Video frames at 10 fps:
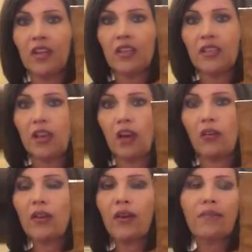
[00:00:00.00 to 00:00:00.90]
So
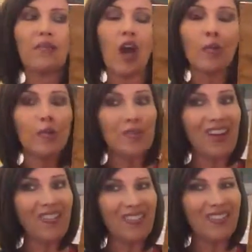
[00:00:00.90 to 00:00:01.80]
anyway, hope this was
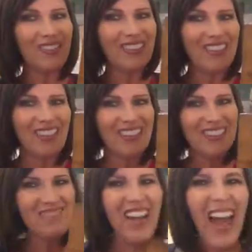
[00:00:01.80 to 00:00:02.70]
helpful. Talk to you soon.